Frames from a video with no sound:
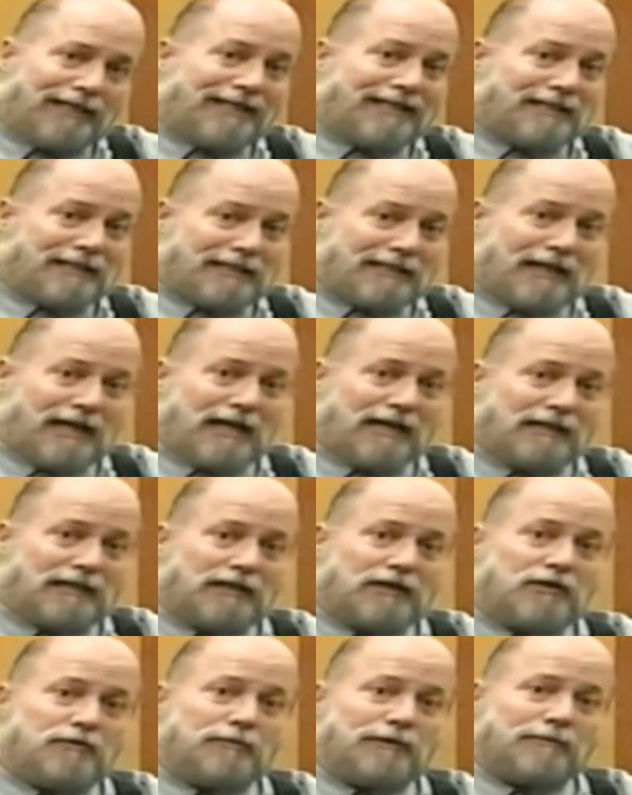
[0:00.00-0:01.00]
inside the
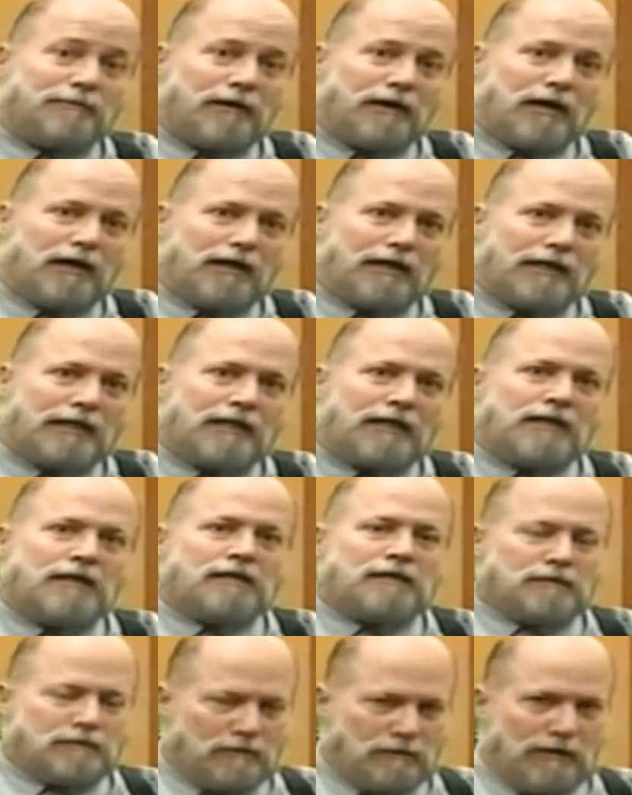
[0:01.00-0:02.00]
human body,
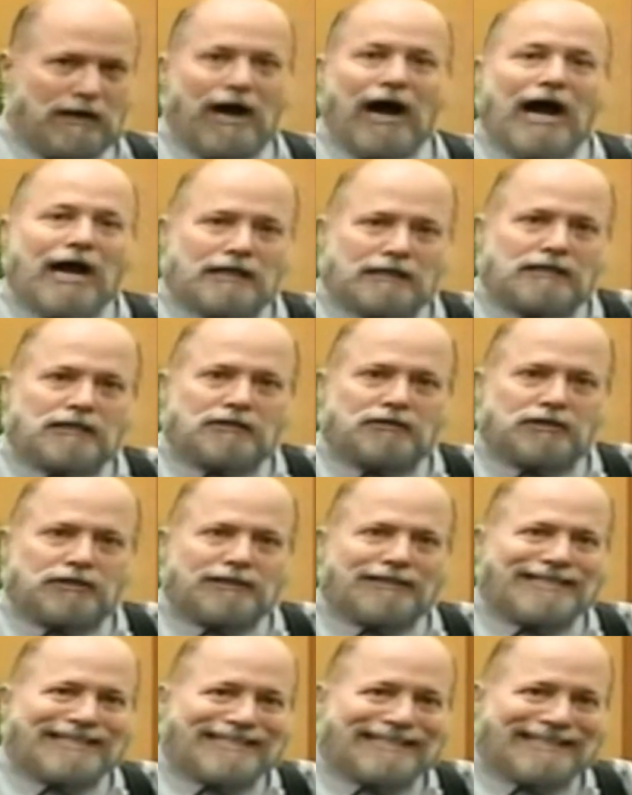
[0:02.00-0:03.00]
or
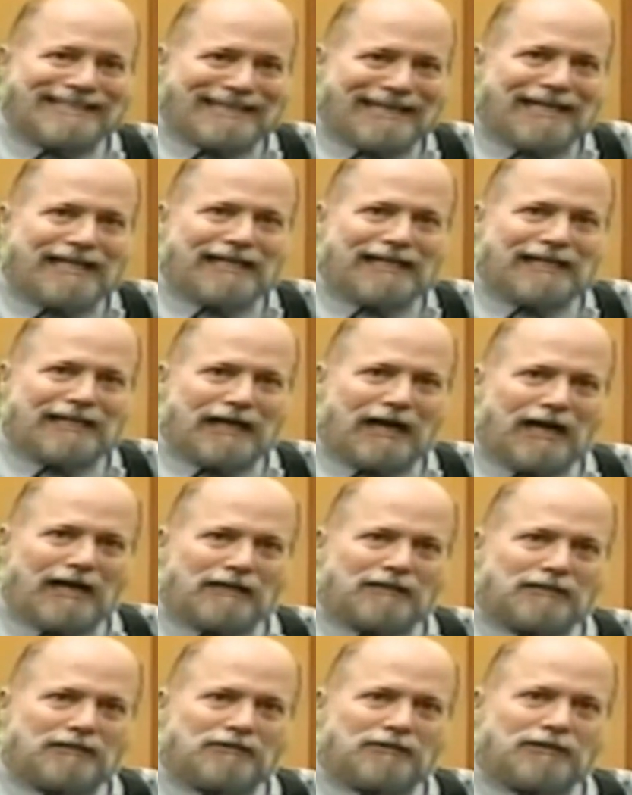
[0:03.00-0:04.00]
oxygen, this singlet
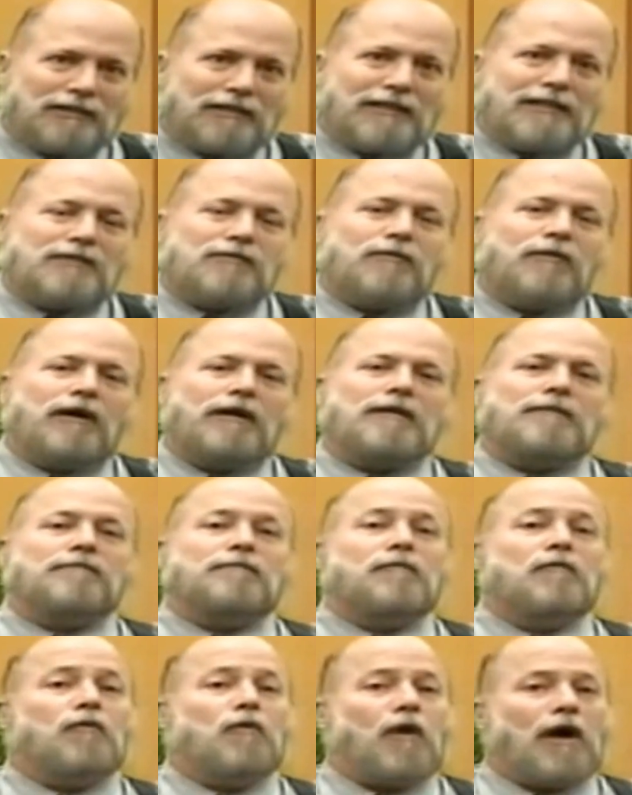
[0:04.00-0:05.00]
oxygen, is
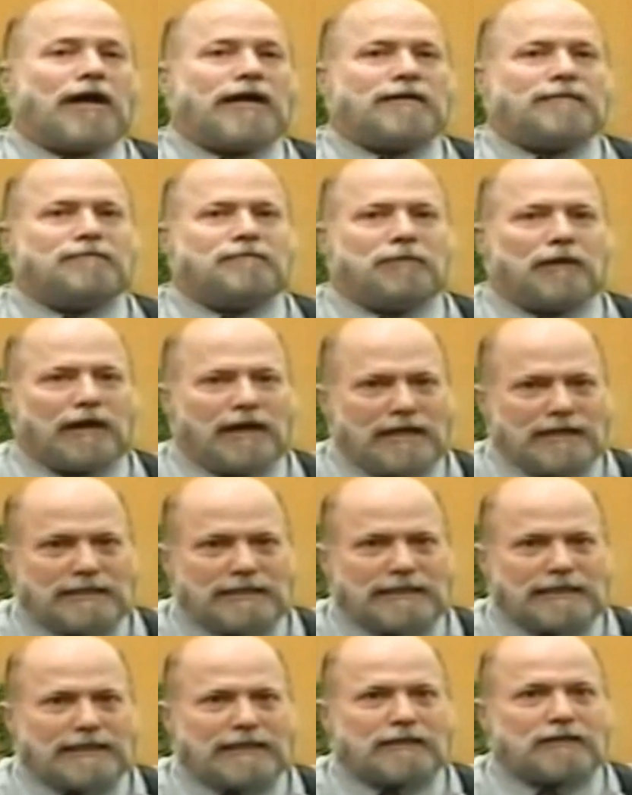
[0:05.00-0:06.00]
what white blood
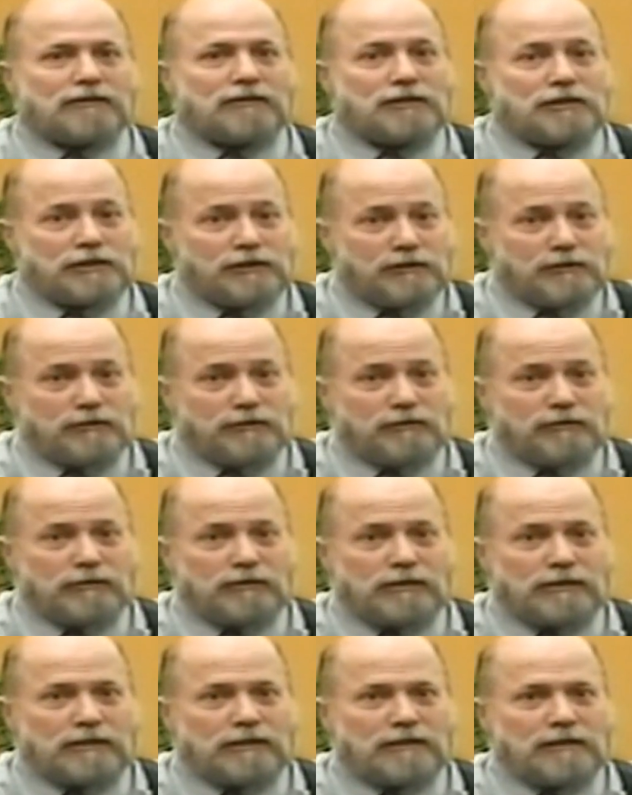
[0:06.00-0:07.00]
cells
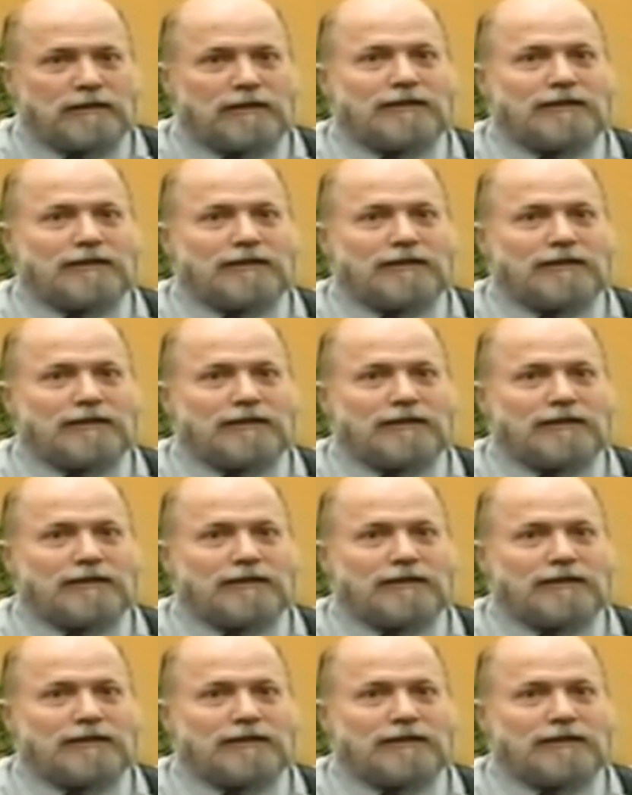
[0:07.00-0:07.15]
use